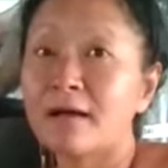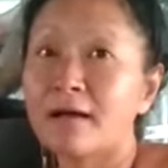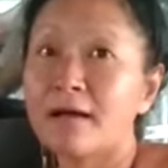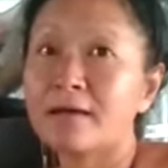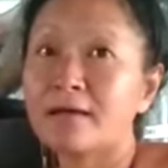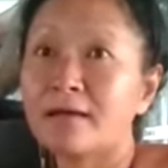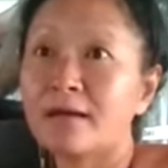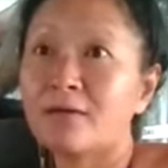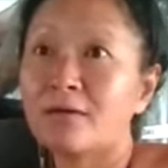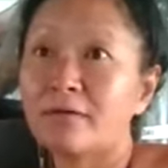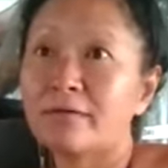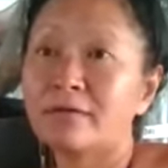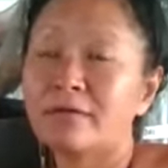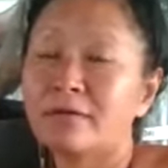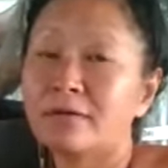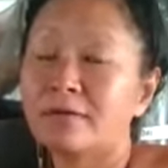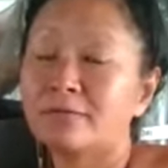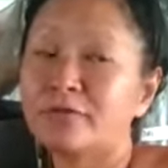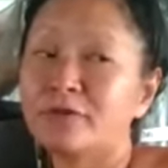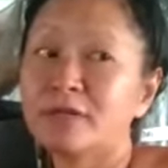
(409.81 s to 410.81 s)
I go,
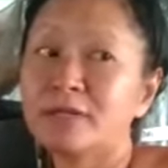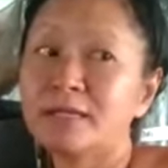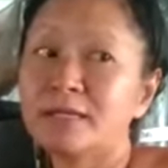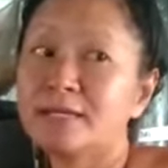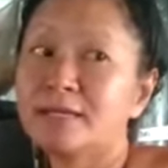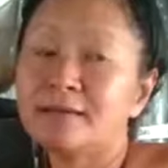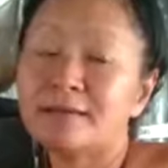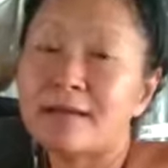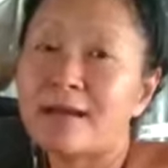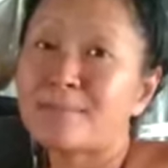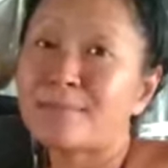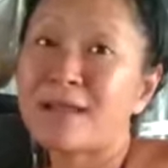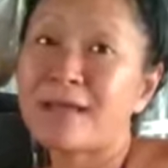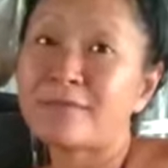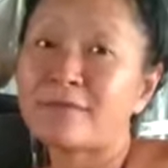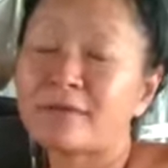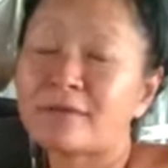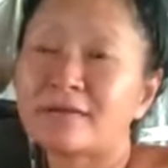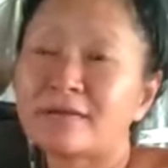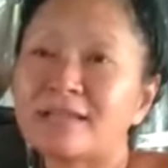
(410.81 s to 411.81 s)
really? I'm going
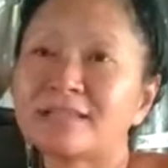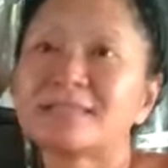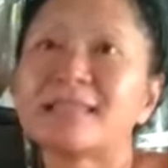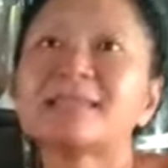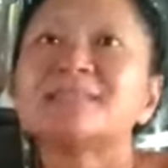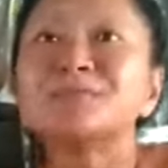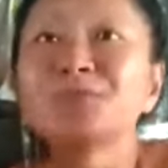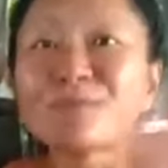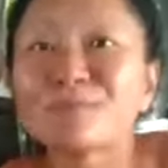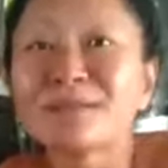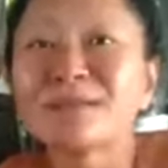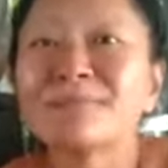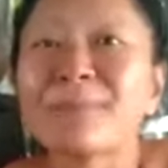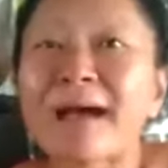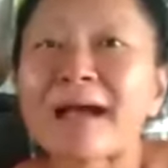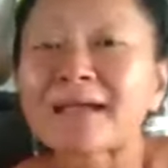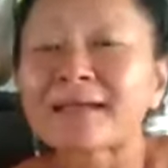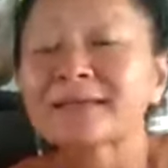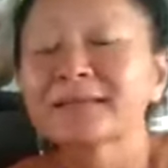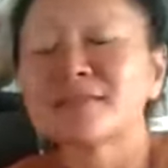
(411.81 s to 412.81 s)
to have... Because they just want me
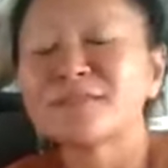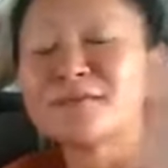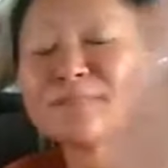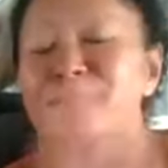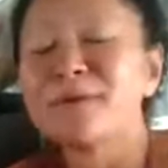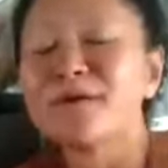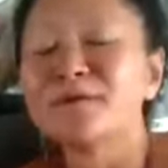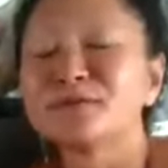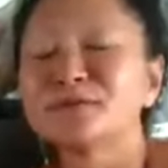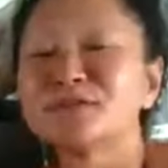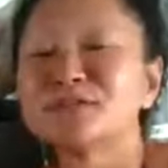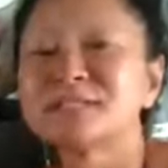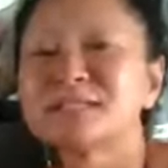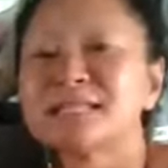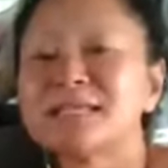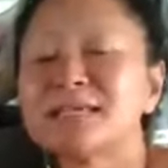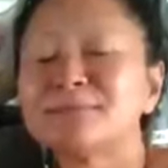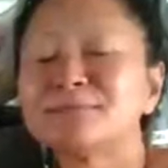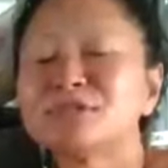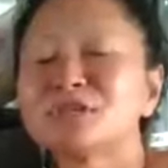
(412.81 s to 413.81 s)
back to the boat to
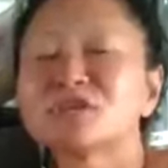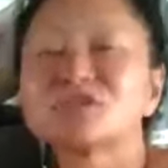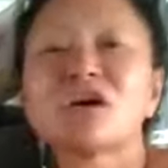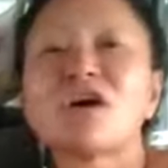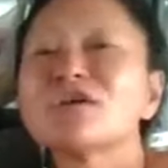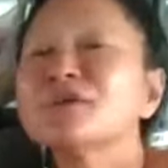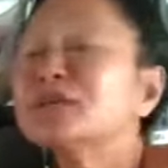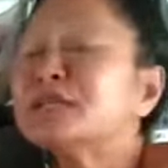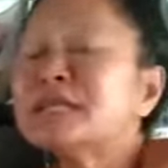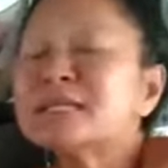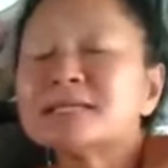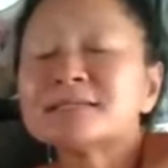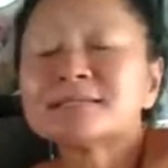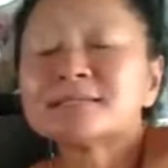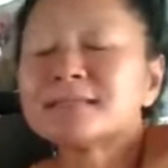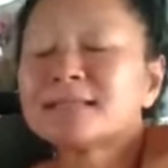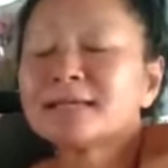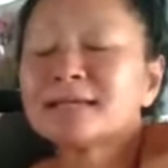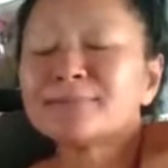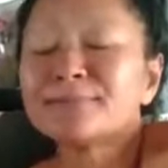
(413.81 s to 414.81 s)
sleep. She goes, all you need is
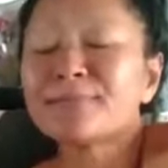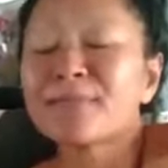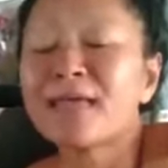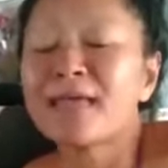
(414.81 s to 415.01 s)
sleep.